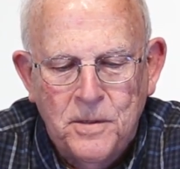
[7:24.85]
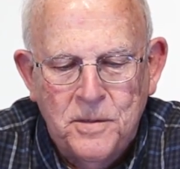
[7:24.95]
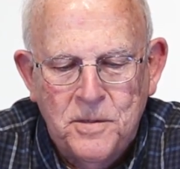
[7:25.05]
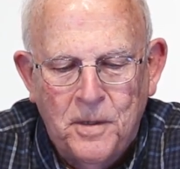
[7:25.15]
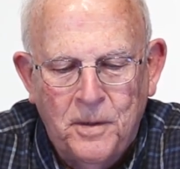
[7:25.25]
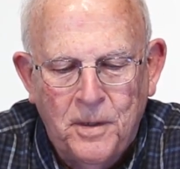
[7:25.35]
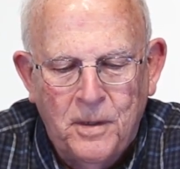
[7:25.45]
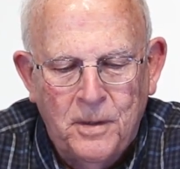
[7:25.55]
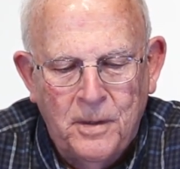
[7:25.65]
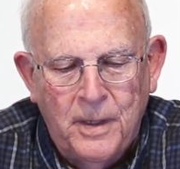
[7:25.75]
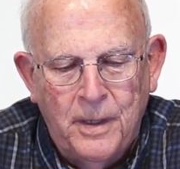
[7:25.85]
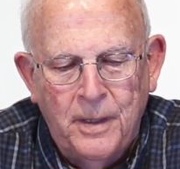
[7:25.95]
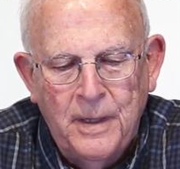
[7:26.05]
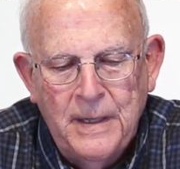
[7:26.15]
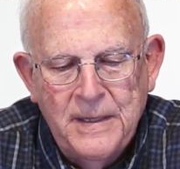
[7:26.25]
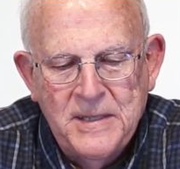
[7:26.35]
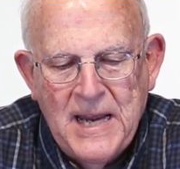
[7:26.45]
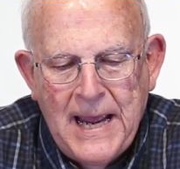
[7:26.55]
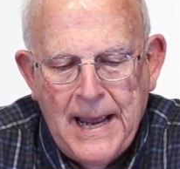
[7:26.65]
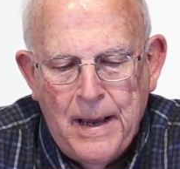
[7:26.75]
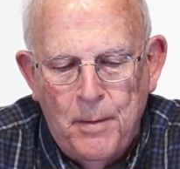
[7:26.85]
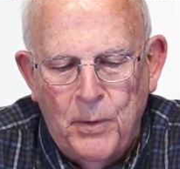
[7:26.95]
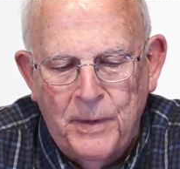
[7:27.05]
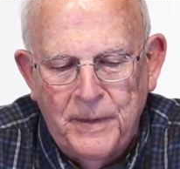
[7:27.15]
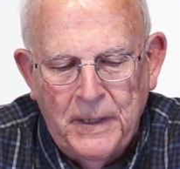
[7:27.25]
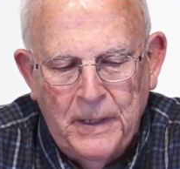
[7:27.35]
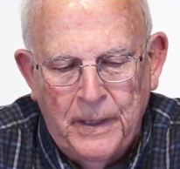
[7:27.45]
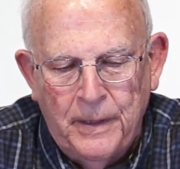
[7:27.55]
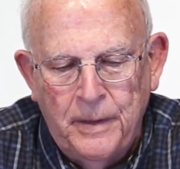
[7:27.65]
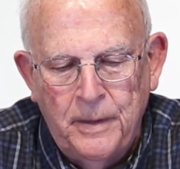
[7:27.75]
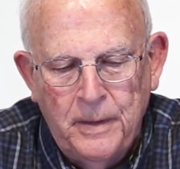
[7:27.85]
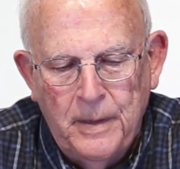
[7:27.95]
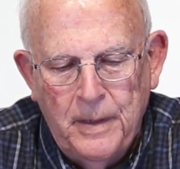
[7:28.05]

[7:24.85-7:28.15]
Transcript: So there's a little uh, tab on the end.